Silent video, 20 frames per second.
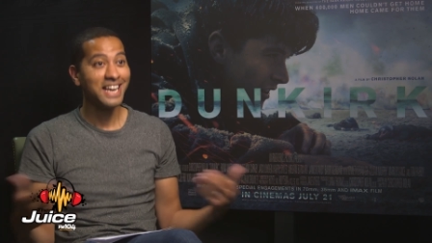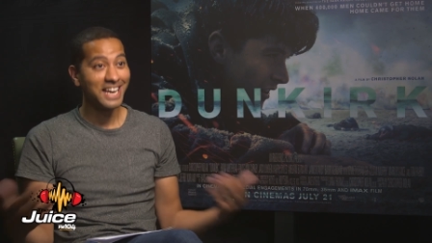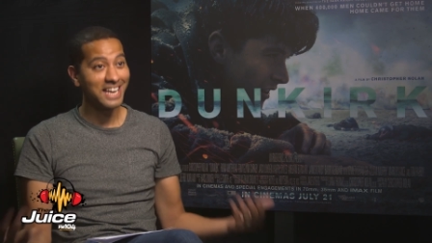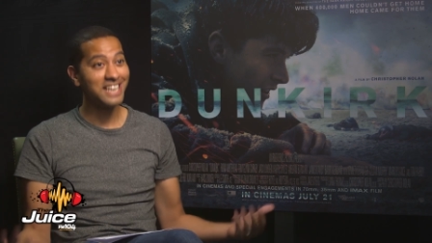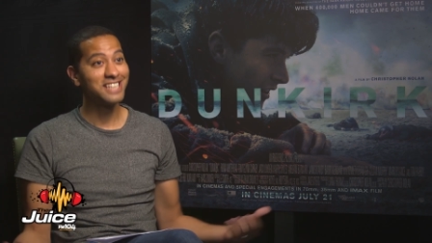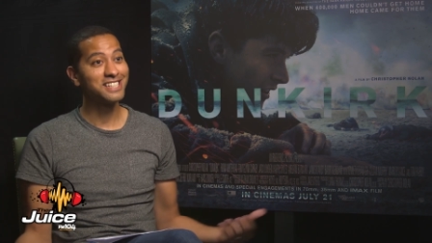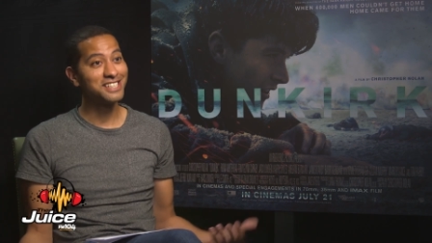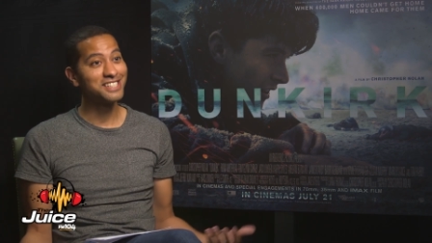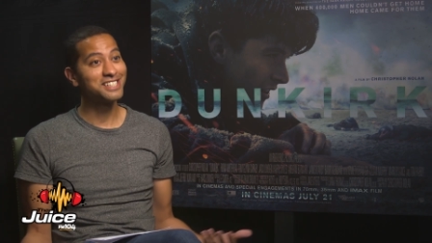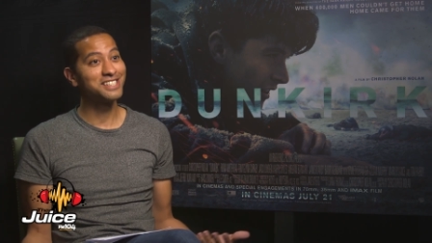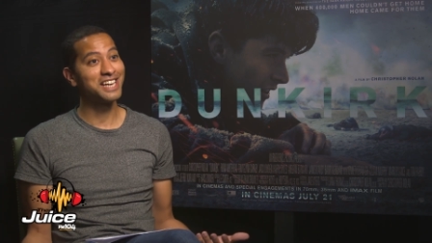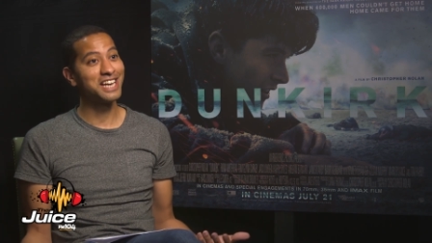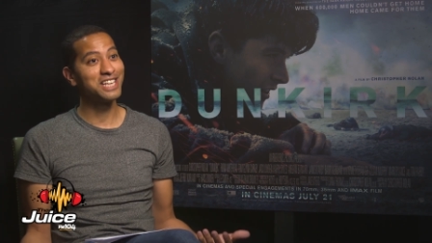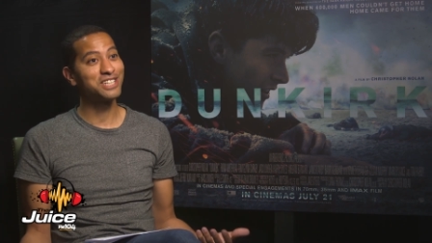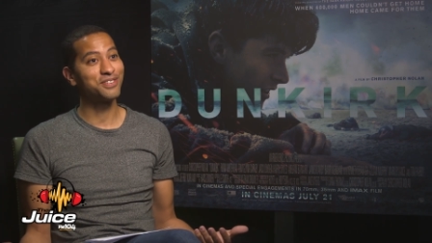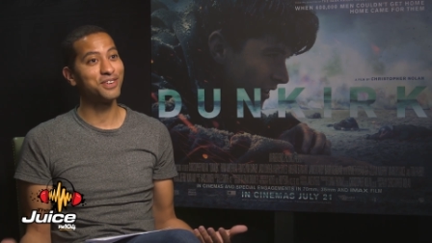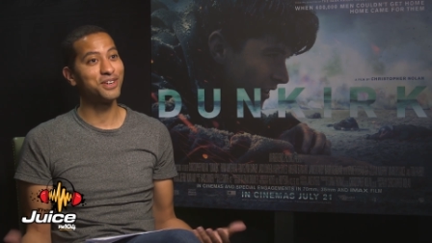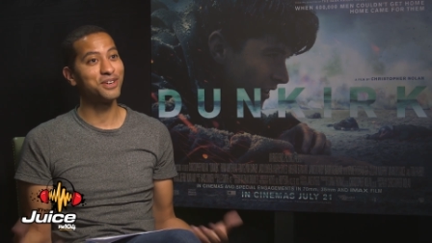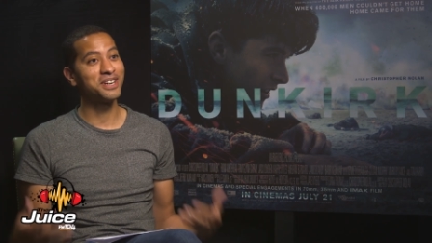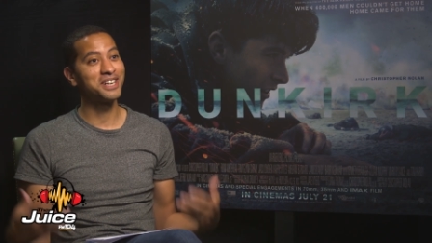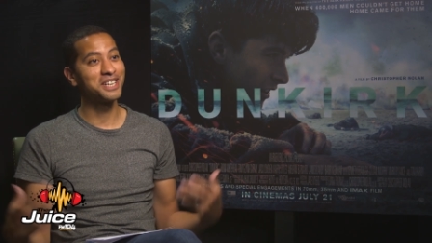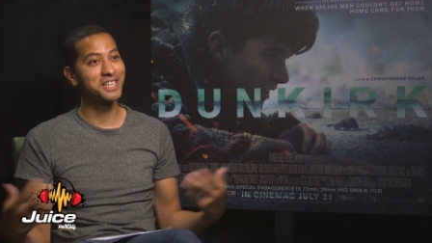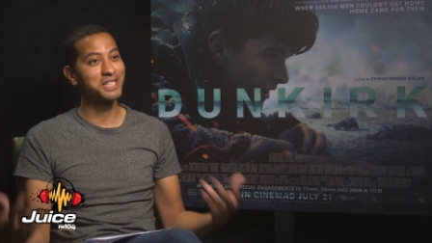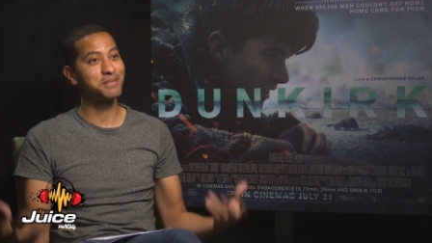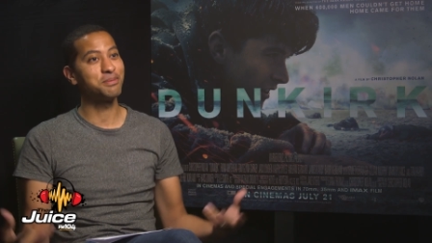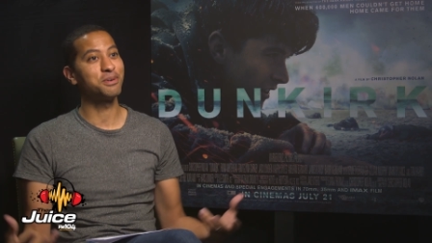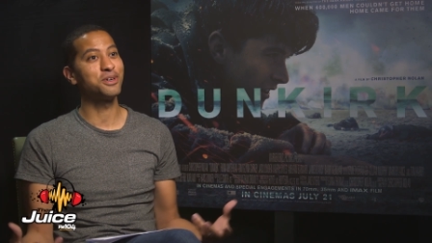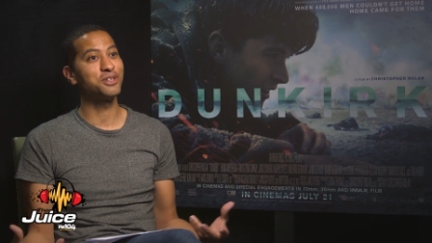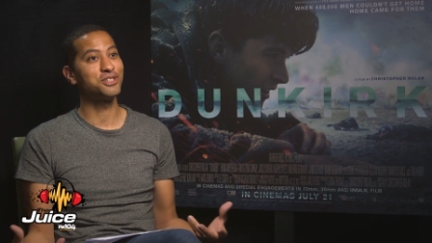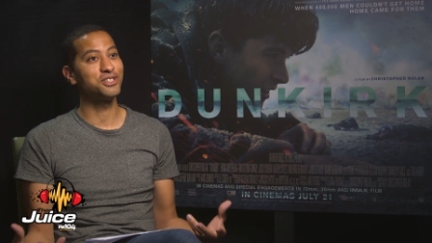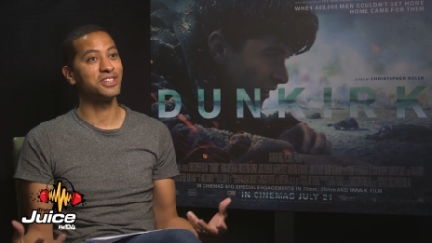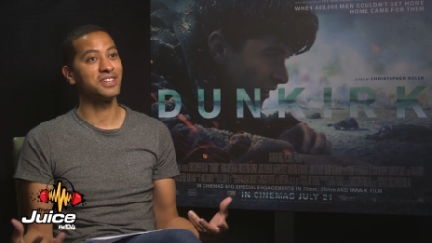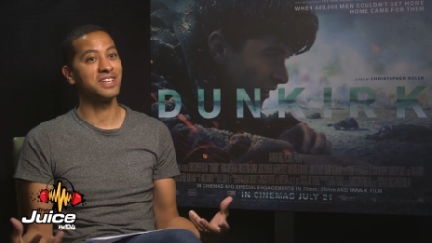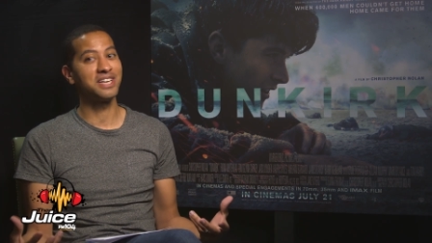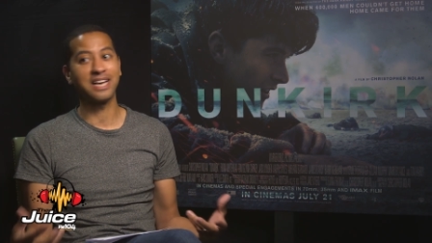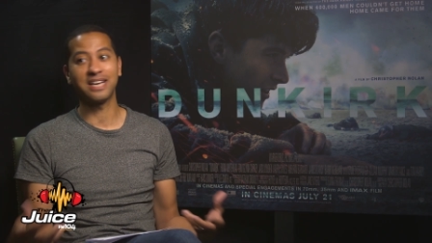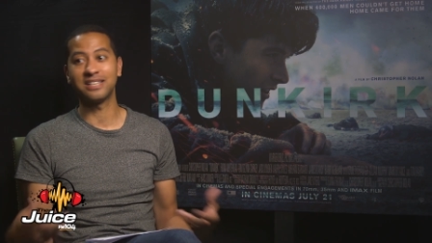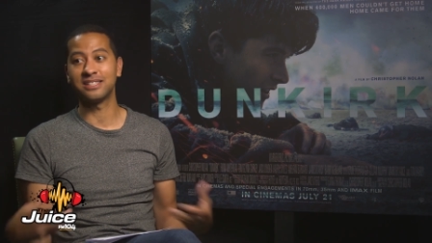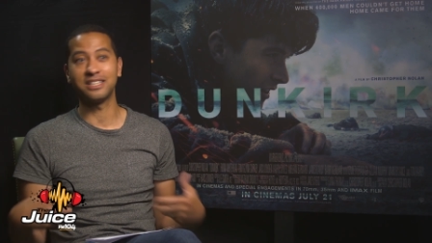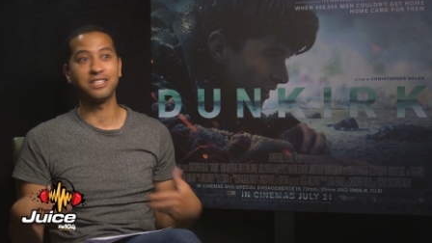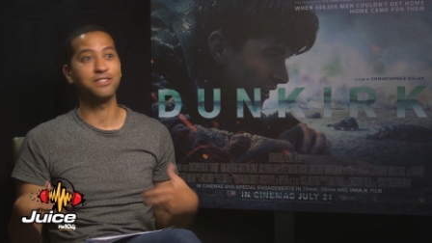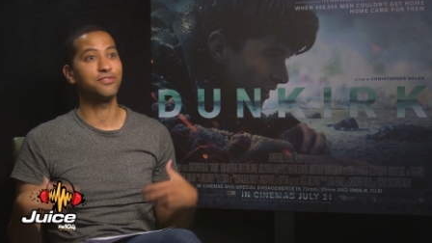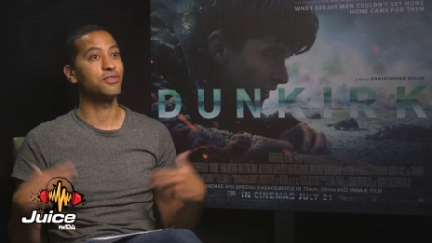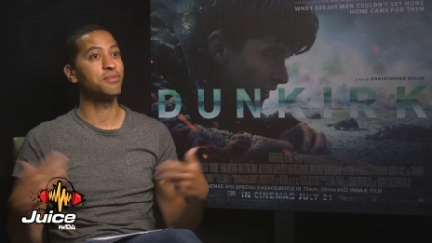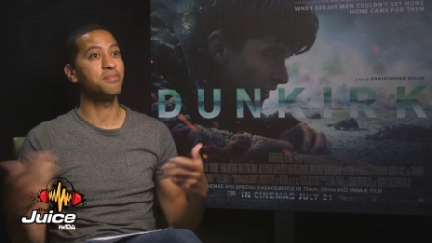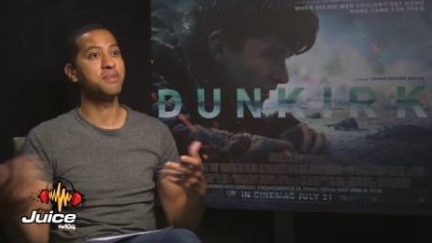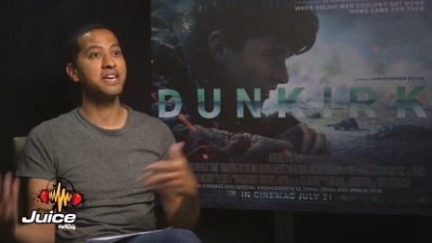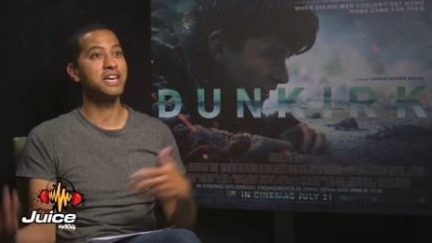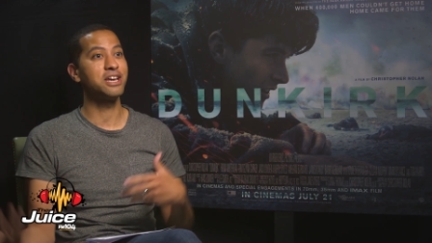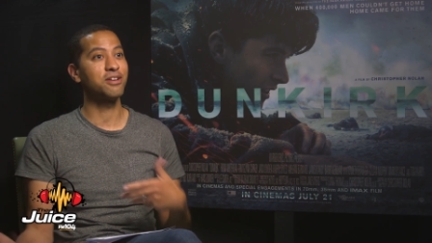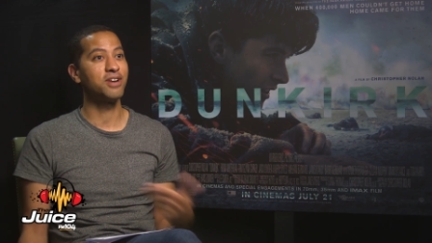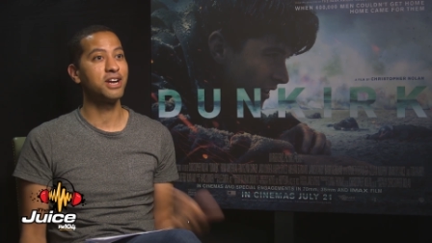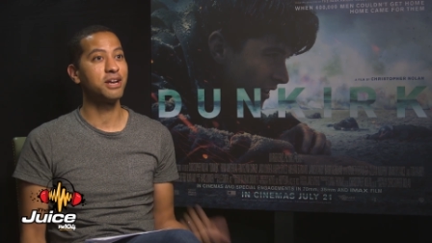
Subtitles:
Is it as tense for you and an experience, do you think, as it is for me or